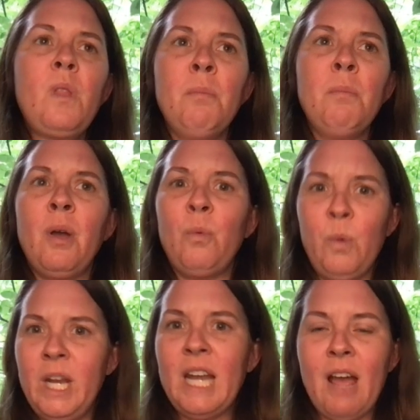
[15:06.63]
But
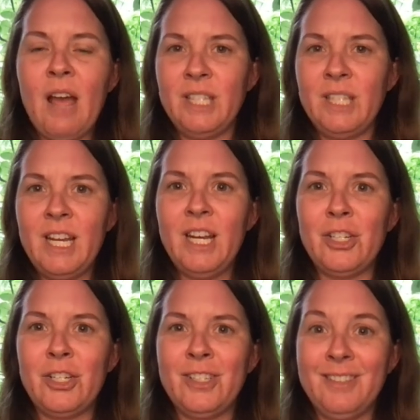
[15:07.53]
we now
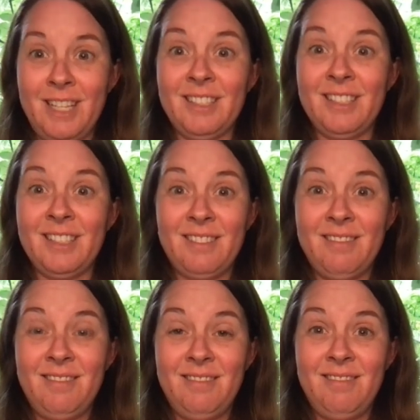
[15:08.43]
teach this
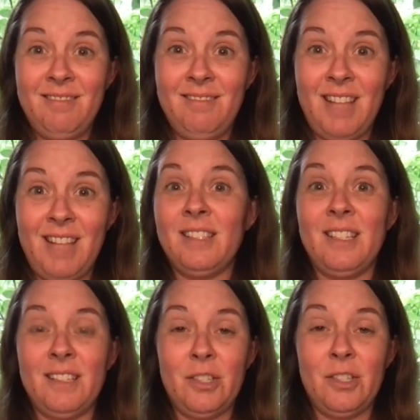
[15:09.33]

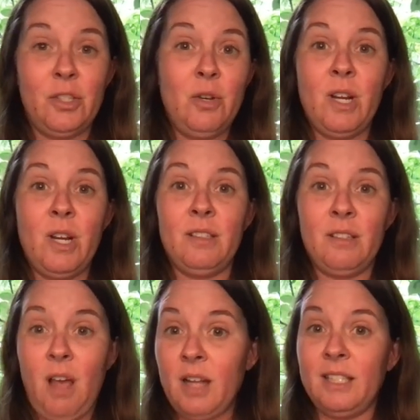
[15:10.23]
lesson to students
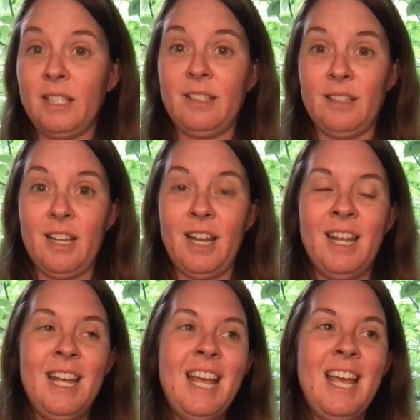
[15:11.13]
constantly.